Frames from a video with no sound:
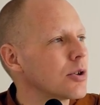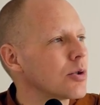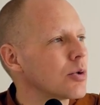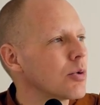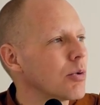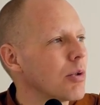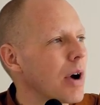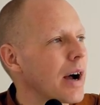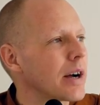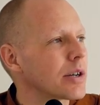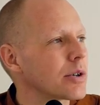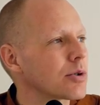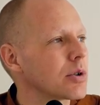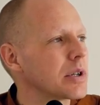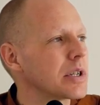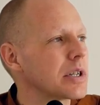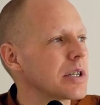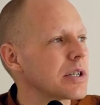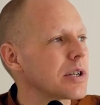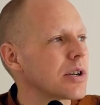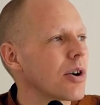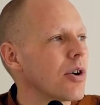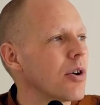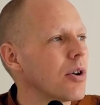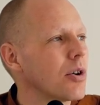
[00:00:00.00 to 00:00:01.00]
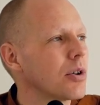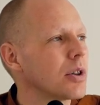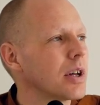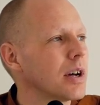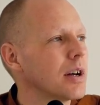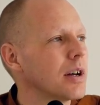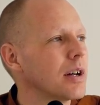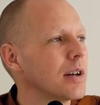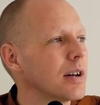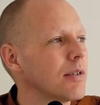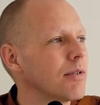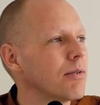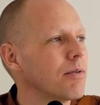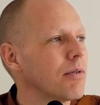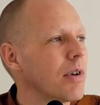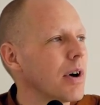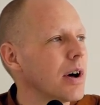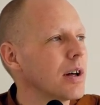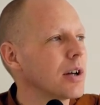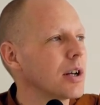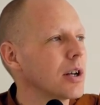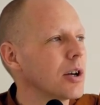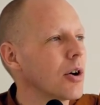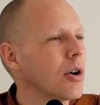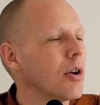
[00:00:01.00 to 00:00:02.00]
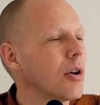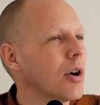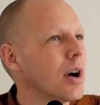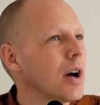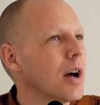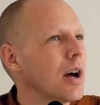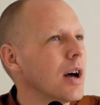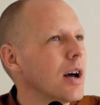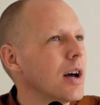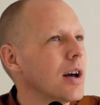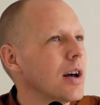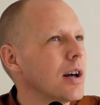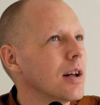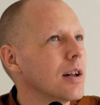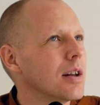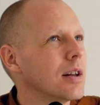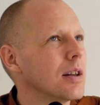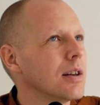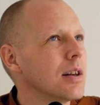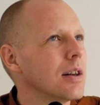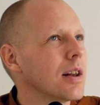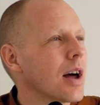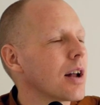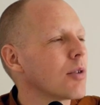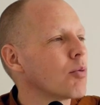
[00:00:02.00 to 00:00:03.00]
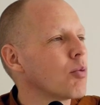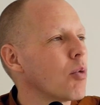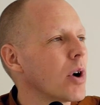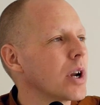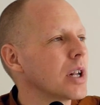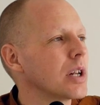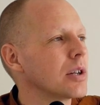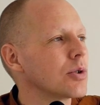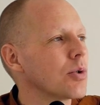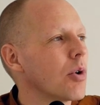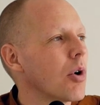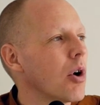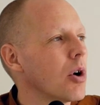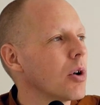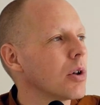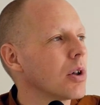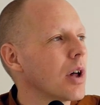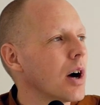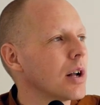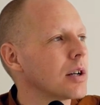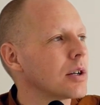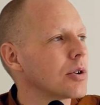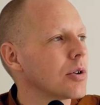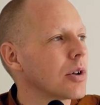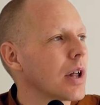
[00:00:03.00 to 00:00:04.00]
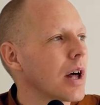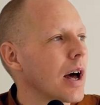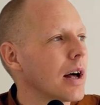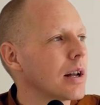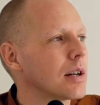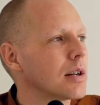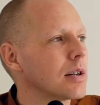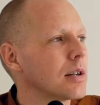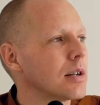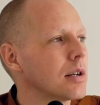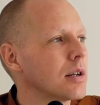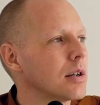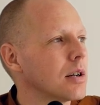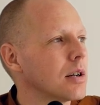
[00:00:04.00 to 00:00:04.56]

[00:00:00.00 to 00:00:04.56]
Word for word: You actually saw that, you know, not wanting to hold on to that.